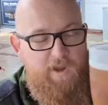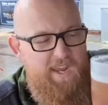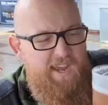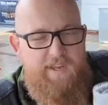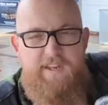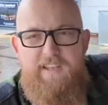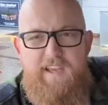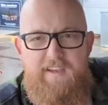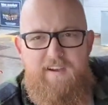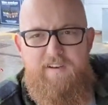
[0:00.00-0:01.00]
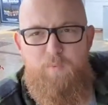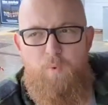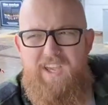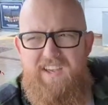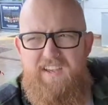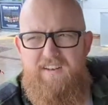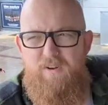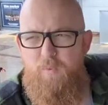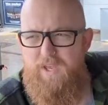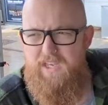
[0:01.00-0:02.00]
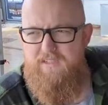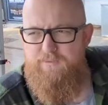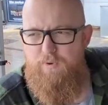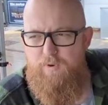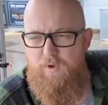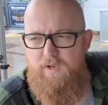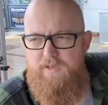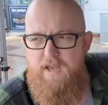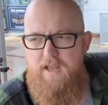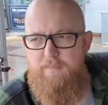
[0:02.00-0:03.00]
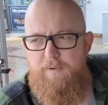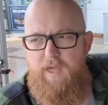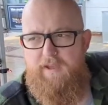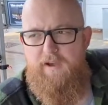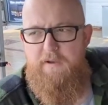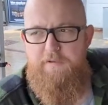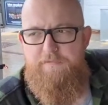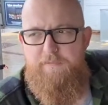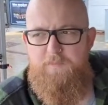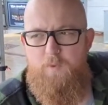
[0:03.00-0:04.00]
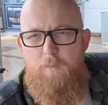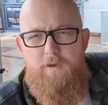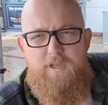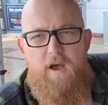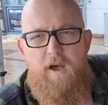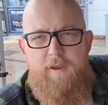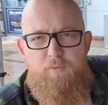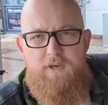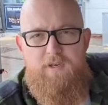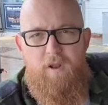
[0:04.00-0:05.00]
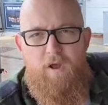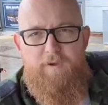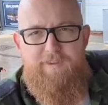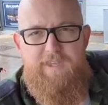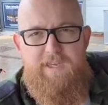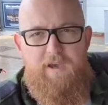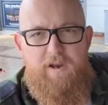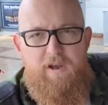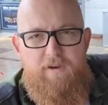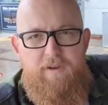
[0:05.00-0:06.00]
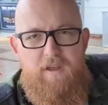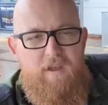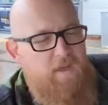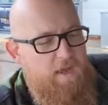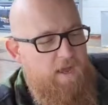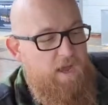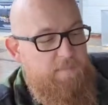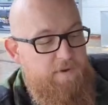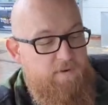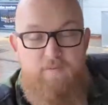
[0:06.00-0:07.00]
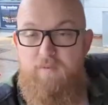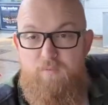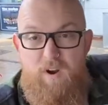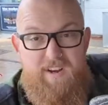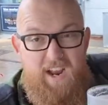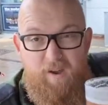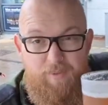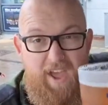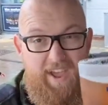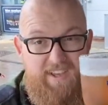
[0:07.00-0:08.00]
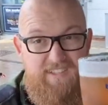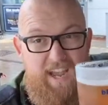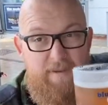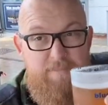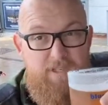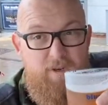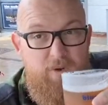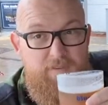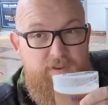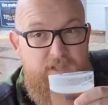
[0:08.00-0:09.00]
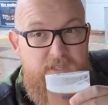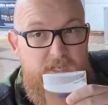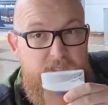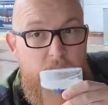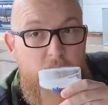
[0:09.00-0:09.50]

Yeah, it had that kind of weird, not weird, it's the wrong word, but that kind of almost hybrid lager thing going on. But right now, that is absolutely fantastic.